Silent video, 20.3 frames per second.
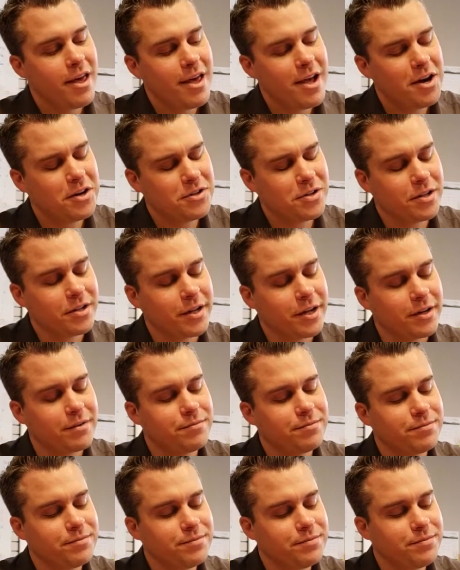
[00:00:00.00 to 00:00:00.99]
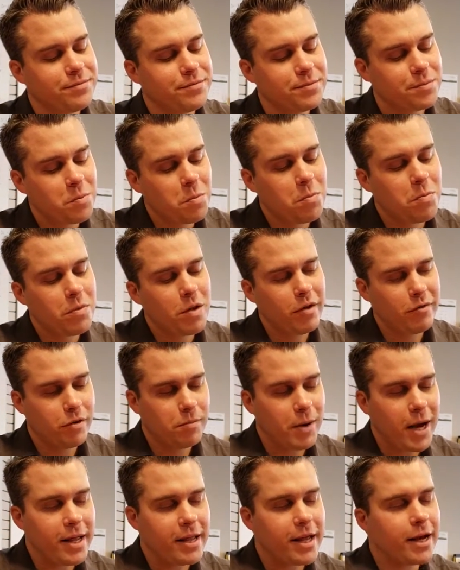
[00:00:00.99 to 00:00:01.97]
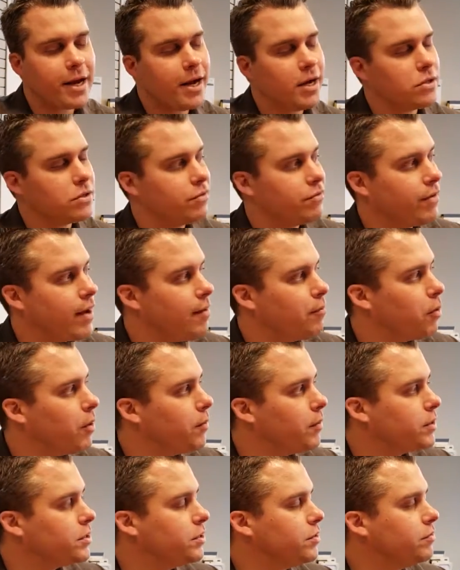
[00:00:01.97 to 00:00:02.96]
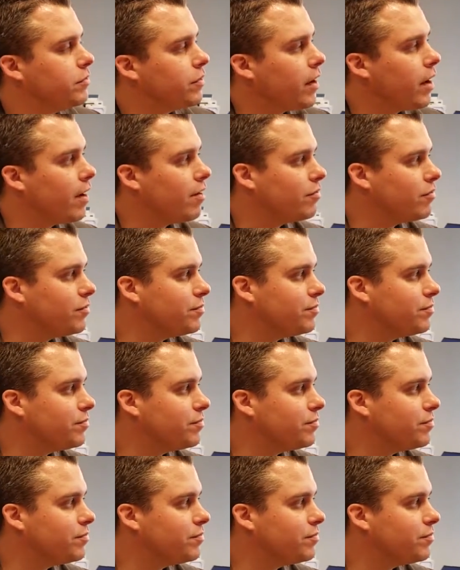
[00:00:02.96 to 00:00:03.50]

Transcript: Here's the thing. If you buy that house at 5.125,